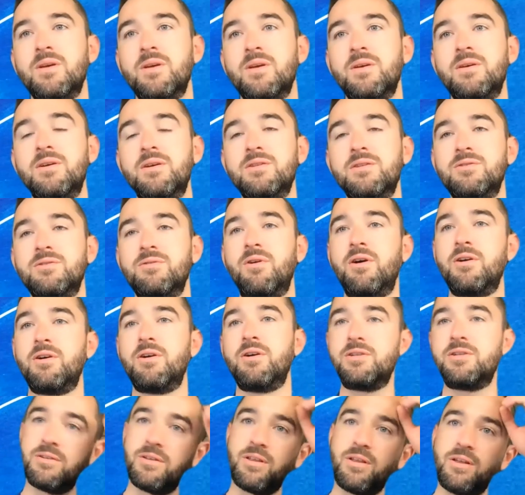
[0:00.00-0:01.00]
So
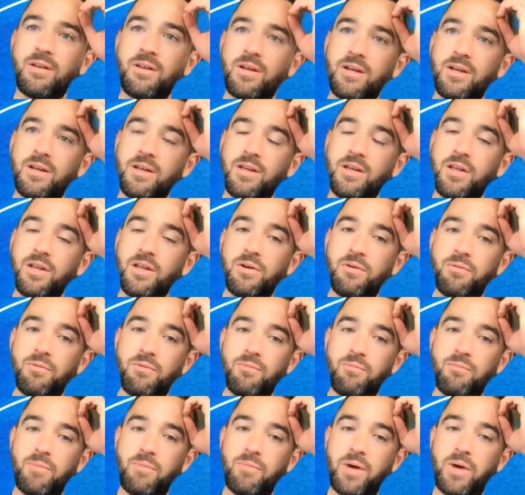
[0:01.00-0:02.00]
Archer,
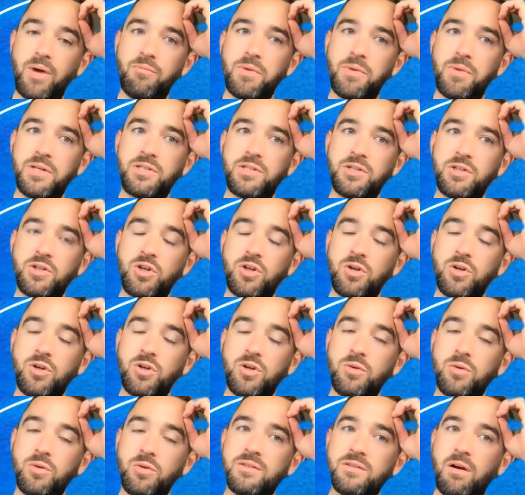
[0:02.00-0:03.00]
Michael mentioned
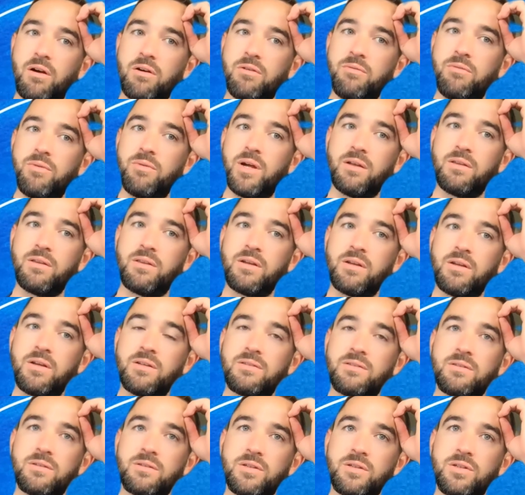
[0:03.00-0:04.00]
Kubernetes the hard way. I think
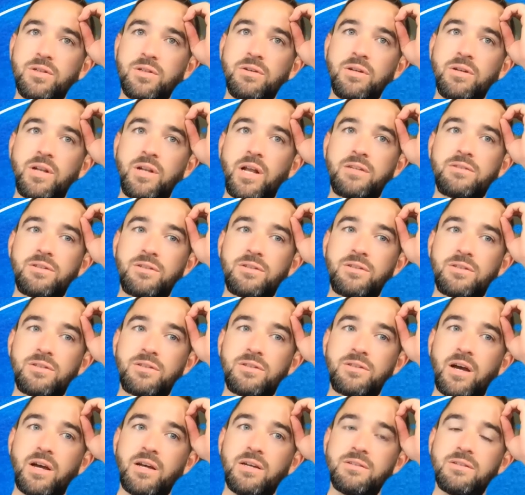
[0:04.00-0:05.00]
it's a good
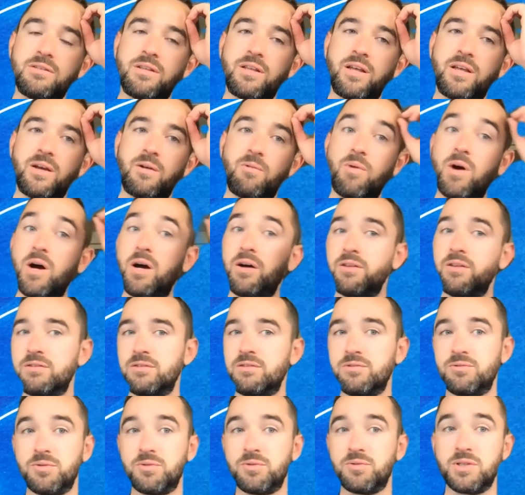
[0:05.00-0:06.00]
exercise in like, wow, this
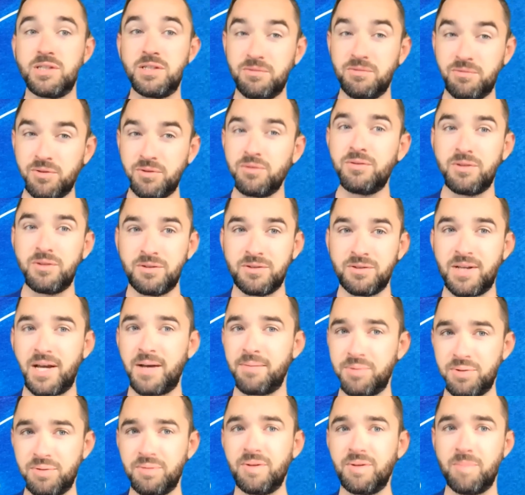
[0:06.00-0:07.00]
is really difficult. There's
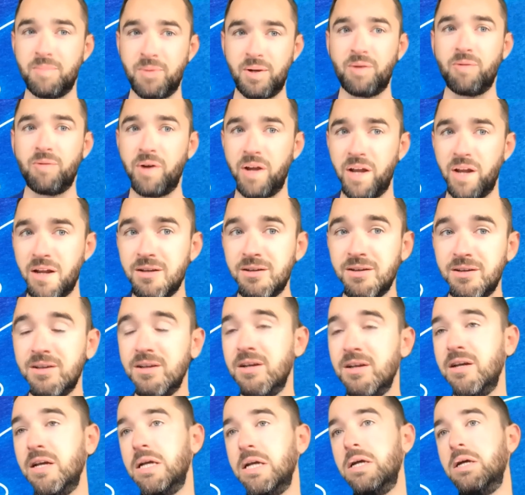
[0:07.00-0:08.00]
absolutely a better way.
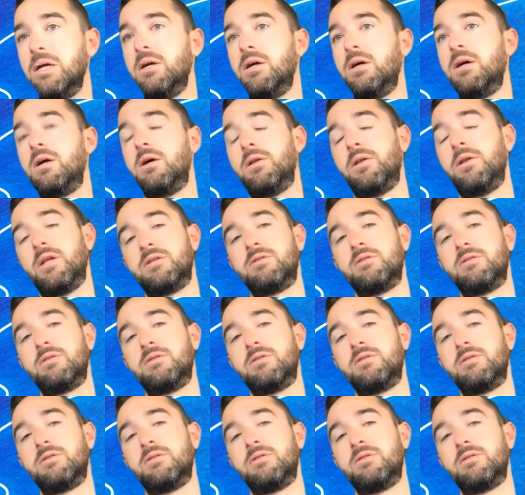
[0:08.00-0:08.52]
And that's